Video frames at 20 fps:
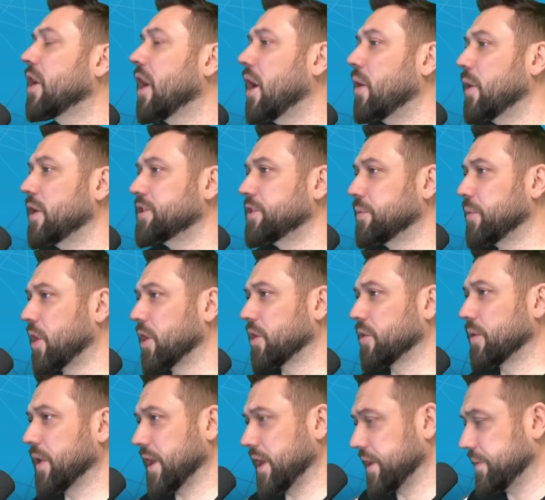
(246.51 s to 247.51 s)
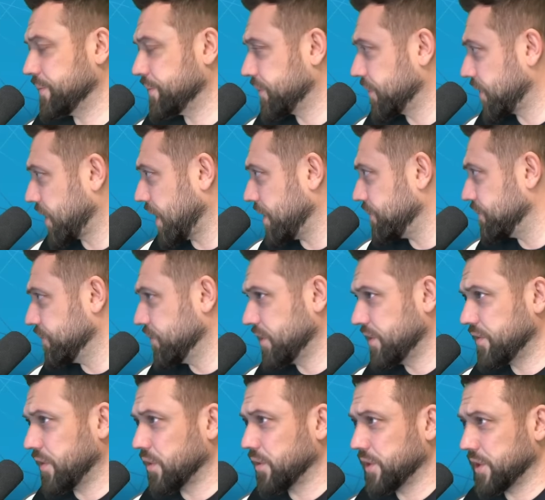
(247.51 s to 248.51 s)
Ah, White's a bot already. Okay,
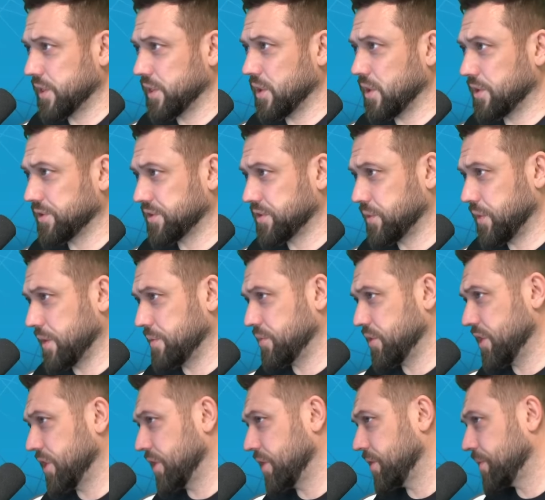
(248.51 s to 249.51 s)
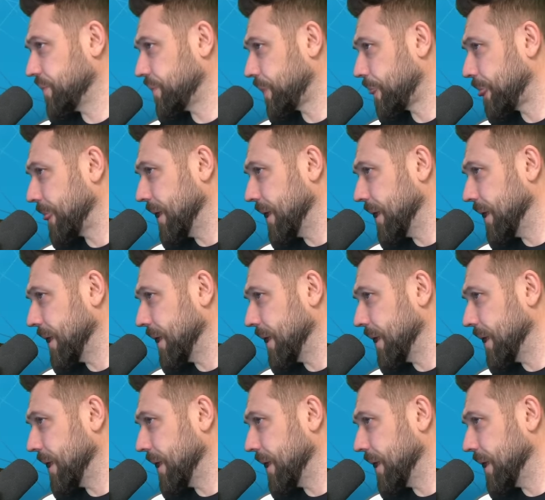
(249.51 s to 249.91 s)
we've already lost the white player.